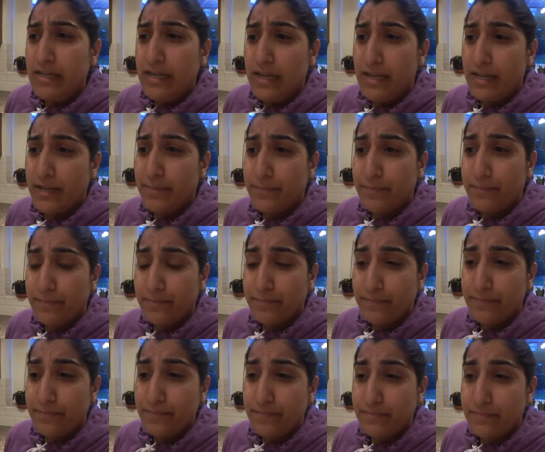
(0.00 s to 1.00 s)
As
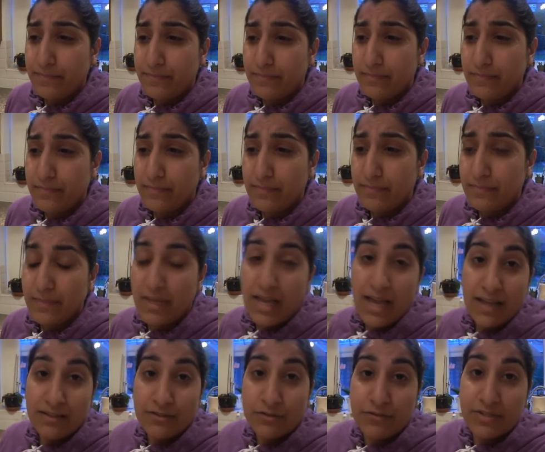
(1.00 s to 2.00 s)

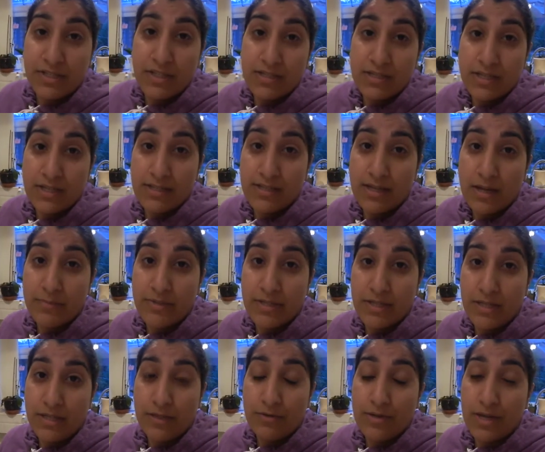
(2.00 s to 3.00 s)
obviously it's nearly time to
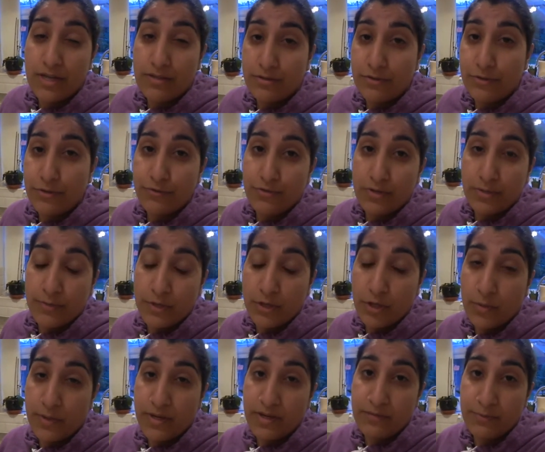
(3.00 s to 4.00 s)
eat, you guys know the drill. I'm going to
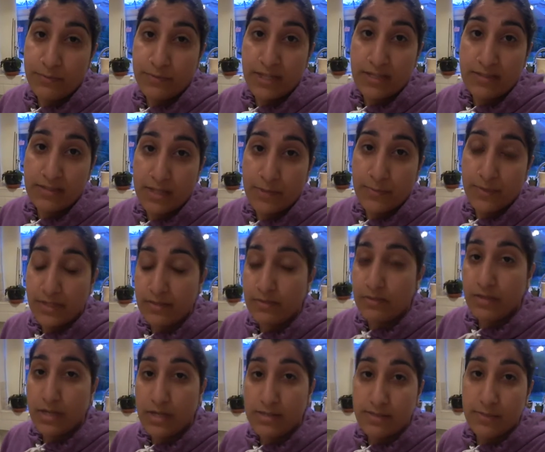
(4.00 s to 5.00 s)
go away and have some Taz time, and I'll see
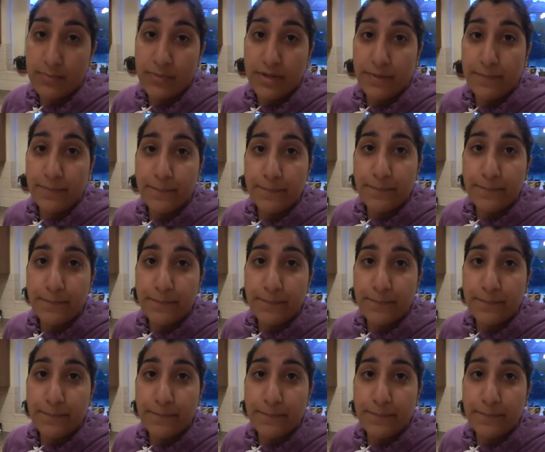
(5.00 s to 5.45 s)
you guys in a bit.